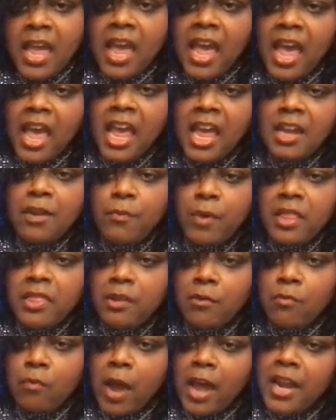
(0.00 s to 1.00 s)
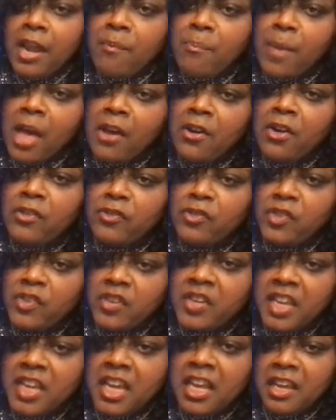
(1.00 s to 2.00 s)
And when the right amount of
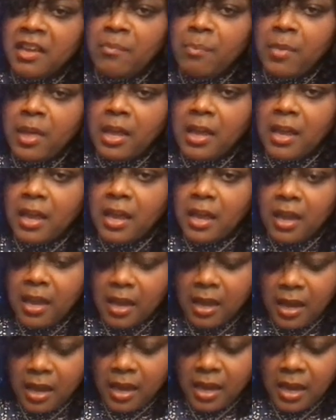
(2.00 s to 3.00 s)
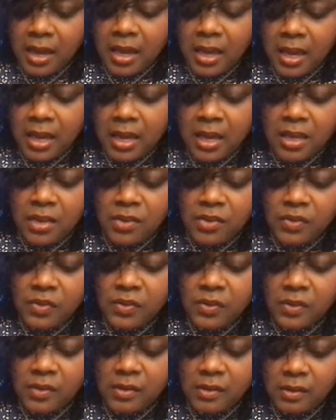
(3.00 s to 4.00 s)
steam
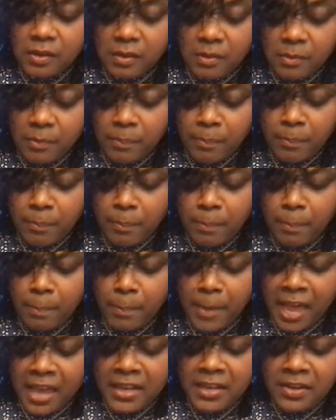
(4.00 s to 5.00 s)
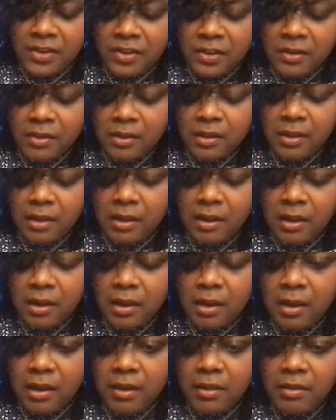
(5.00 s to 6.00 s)
is met,
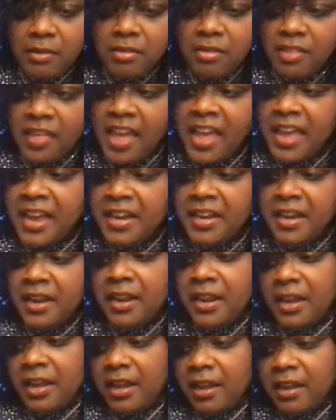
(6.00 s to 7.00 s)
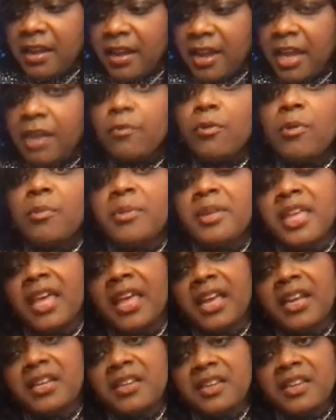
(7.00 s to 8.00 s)
then it will
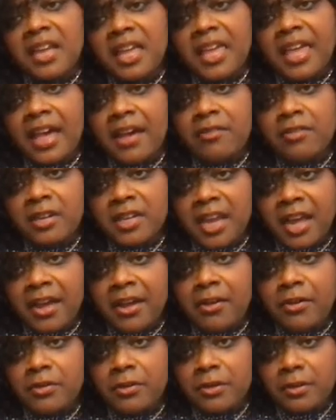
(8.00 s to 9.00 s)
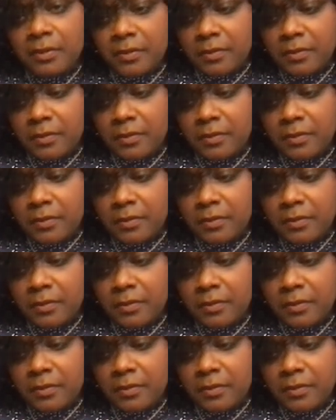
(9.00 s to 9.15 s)
begin to count down